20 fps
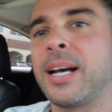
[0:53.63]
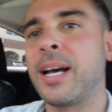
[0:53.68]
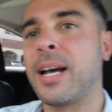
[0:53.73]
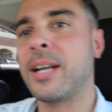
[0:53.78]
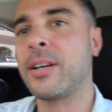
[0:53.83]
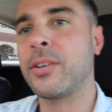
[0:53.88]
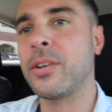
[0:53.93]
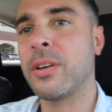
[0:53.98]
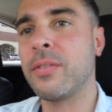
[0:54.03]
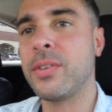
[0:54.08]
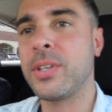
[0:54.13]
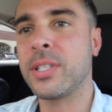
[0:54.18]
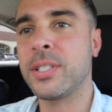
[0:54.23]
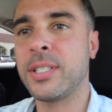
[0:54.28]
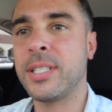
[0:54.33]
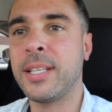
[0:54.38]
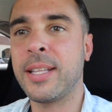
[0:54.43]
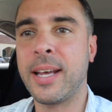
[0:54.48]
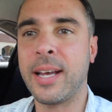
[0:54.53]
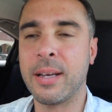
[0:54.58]
I don't know if you can
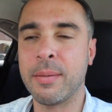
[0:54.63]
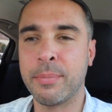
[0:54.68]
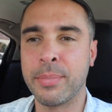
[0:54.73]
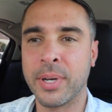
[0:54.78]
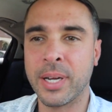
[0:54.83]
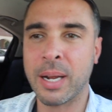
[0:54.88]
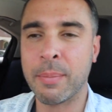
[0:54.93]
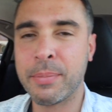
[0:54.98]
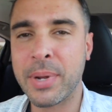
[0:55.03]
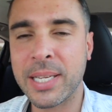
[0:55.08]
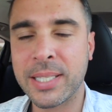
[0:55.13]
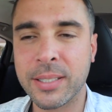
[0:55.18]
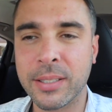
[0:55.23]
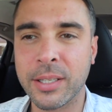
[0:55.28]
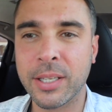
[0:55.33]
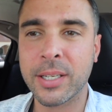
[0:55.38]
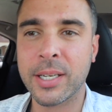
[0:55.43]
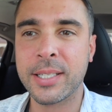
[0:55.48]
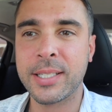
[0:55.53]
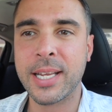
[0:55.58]
see that, but I'm
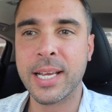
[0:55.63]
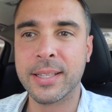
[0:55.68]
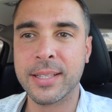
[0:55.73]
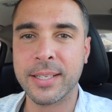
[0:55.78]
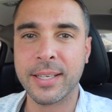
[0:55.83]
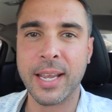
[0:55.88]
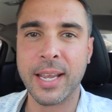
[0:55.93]
basically gonna take the